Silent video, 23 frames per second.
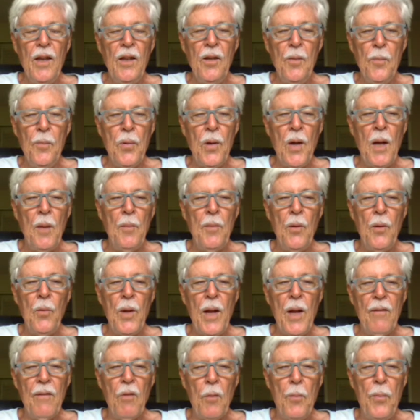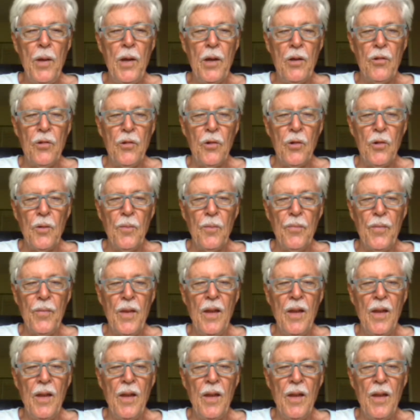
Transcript: you probably would have a picture.